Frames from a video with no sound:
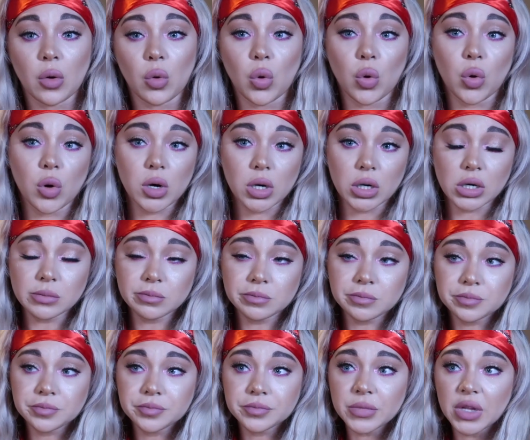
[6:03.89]
Or
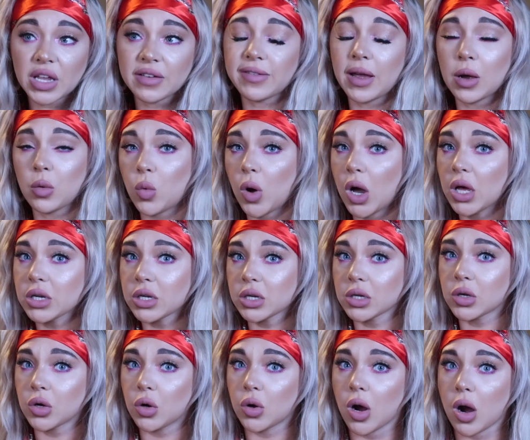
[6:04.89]
if I wanted
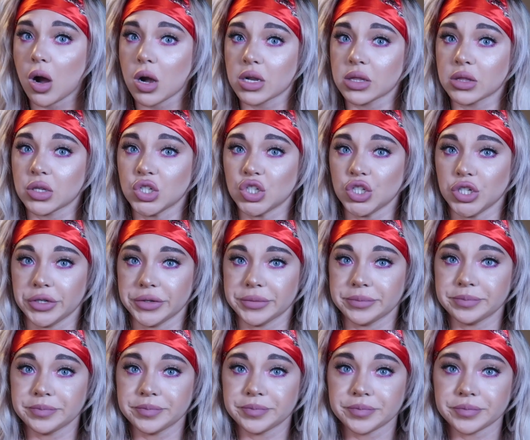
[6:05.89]
to go hard in the
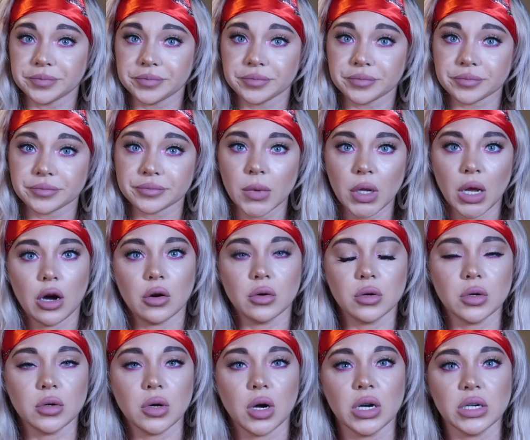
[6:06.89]
gym, I'll
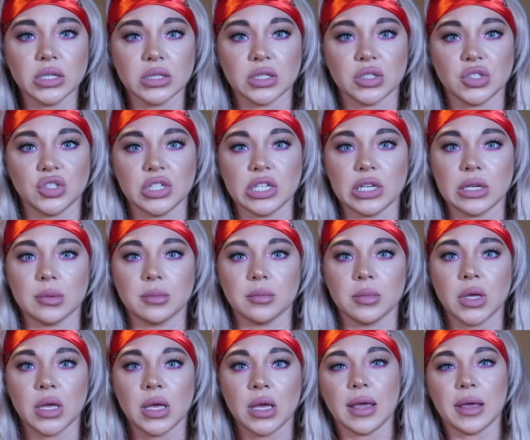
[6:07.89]
go hard in the gym
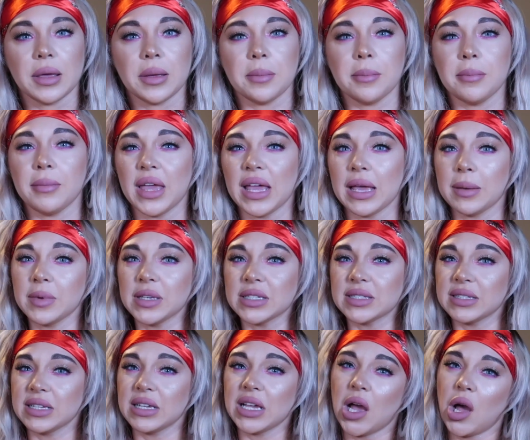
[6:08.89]
and maybe
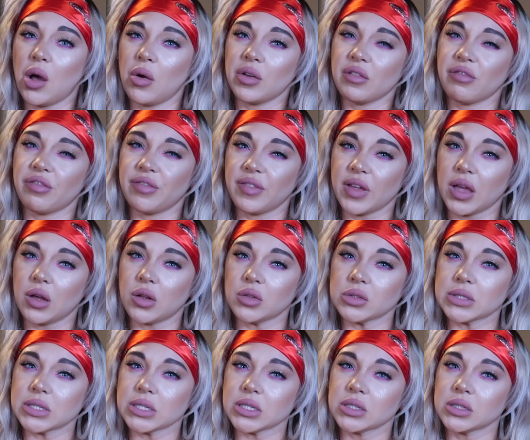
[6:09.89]
see how it felt